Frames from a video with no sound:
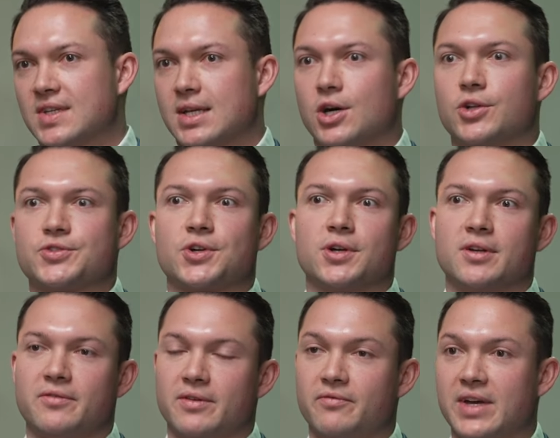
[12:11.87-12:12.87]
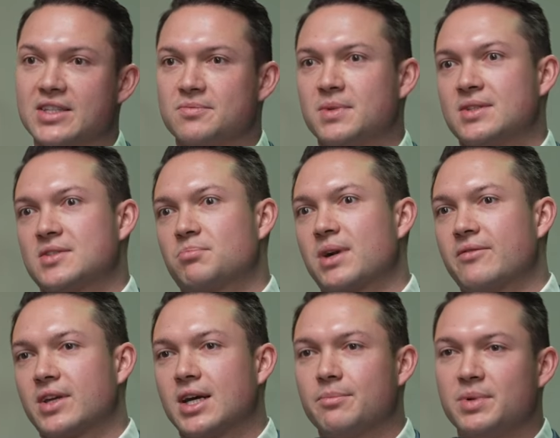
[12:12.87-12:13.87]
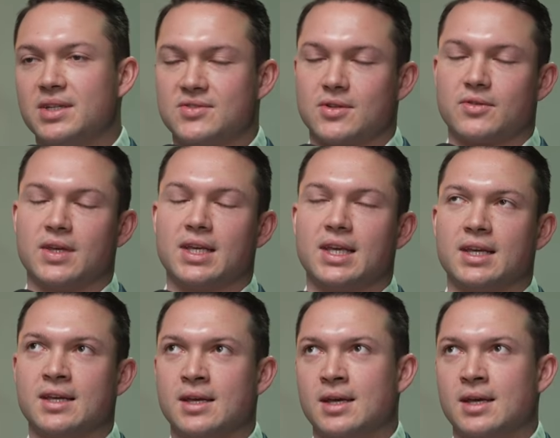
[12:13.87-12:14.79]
at alternative investments and private companies, they're thinking,